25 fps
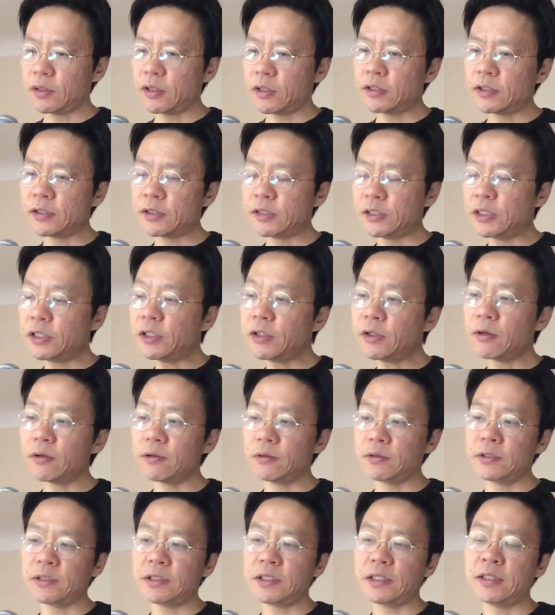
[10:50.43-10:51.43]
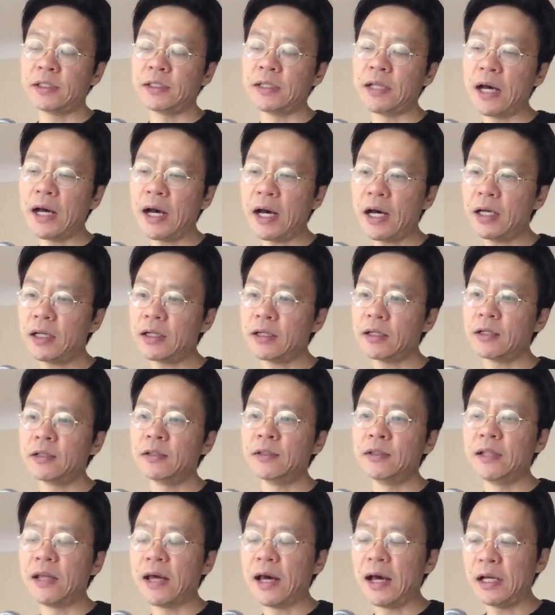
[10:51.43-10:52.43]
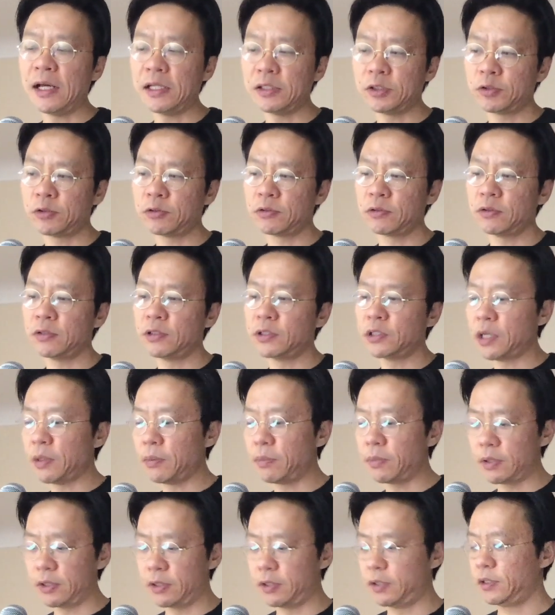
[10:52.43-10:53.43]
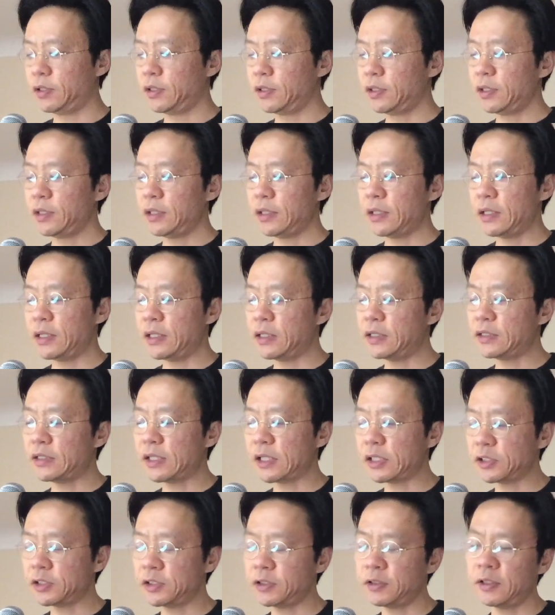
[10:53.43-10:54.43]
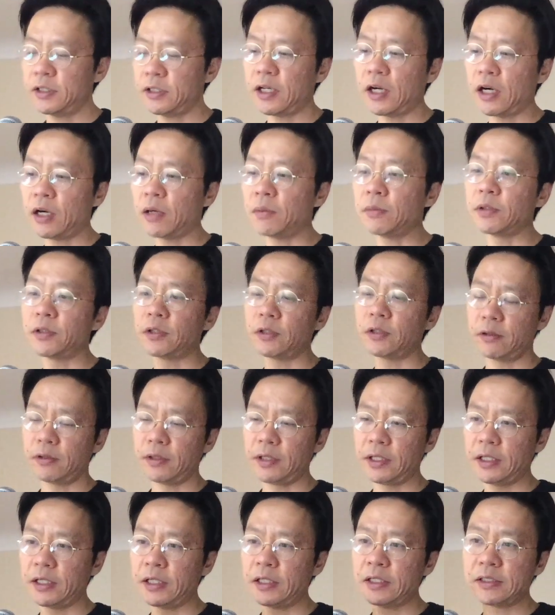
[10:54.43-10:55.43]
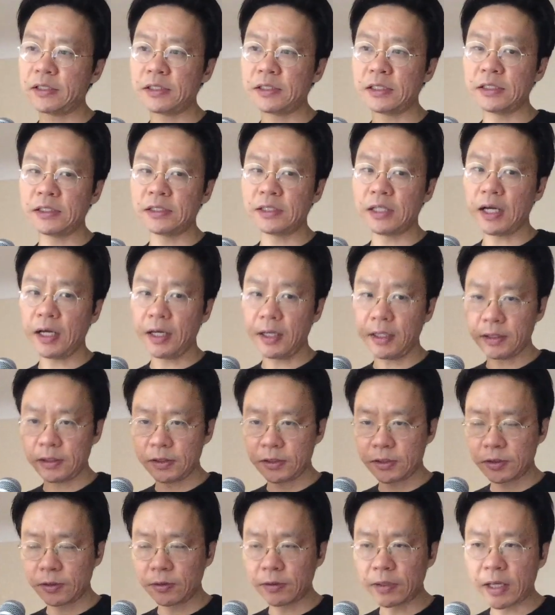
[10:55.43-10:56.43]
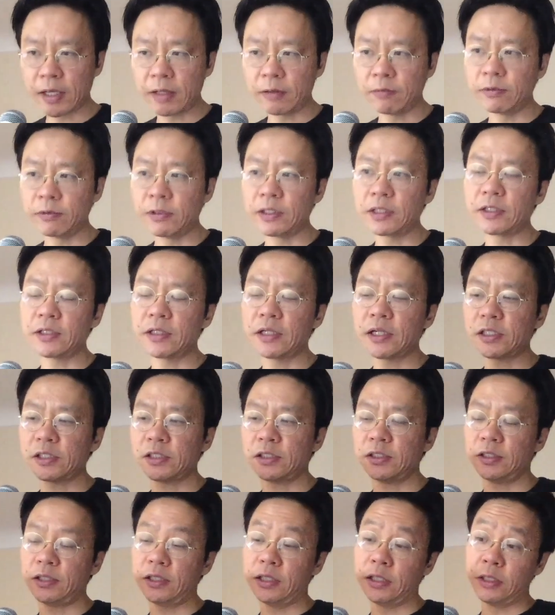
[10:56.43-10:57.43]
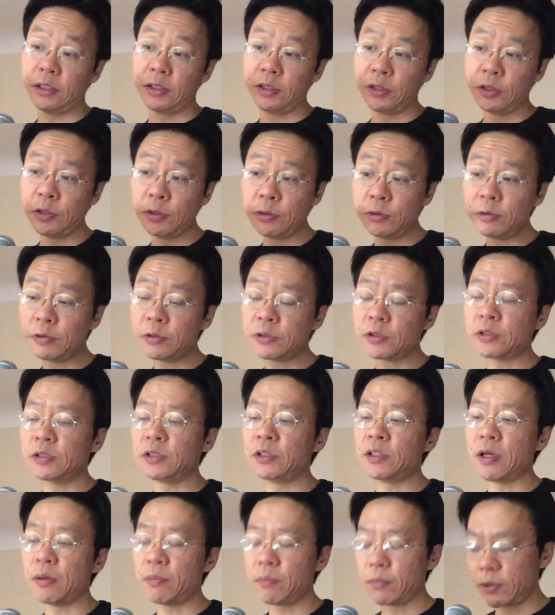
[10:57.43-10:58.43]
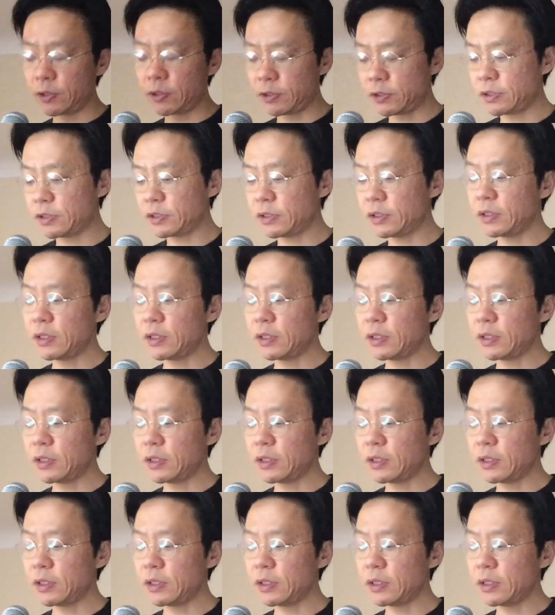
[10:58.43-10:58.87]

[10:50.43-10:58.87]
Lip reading: zero is not a natural number. It is actually arbitrary. It is designed so that we could actually use numbers.